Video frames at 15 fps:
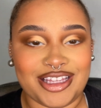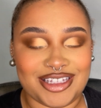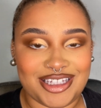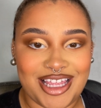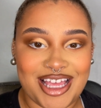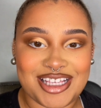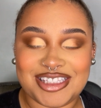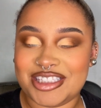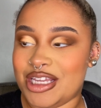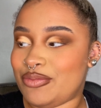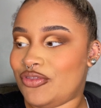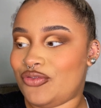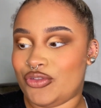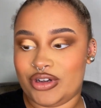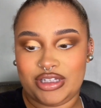last step
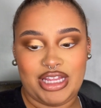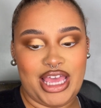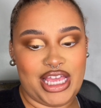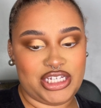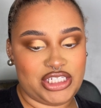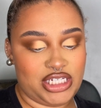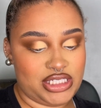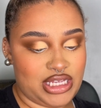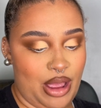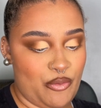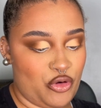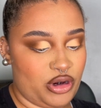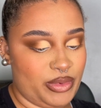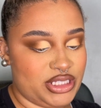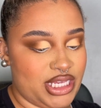before lashes, I'm
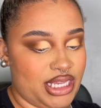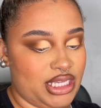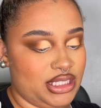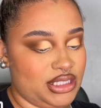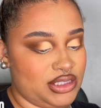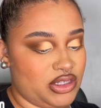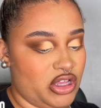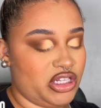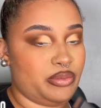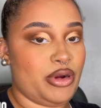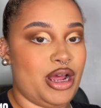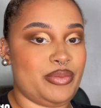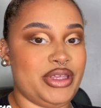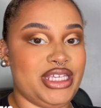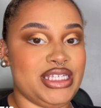gonna be taking this
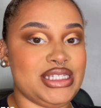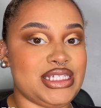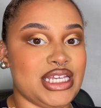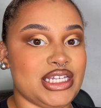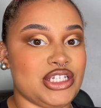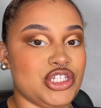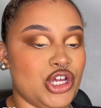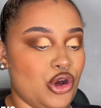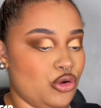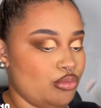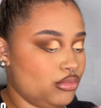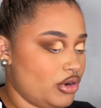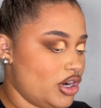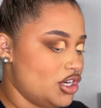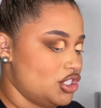ColourPop E10 Dome
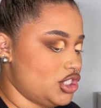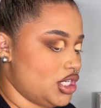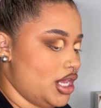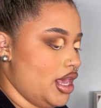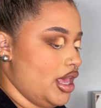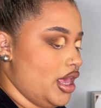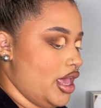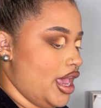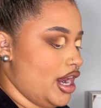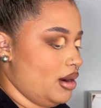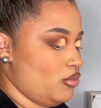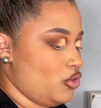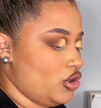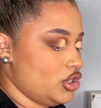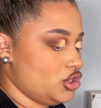brush. And
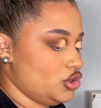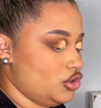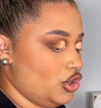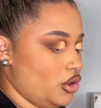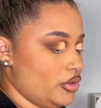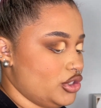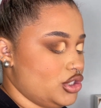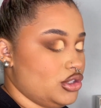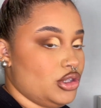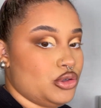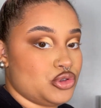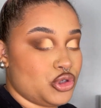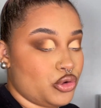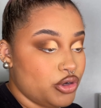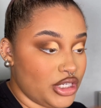I'm going to go into
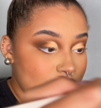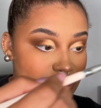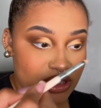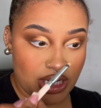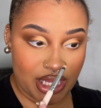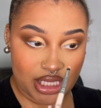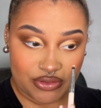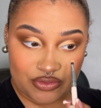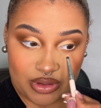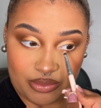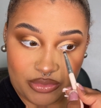those cream shades from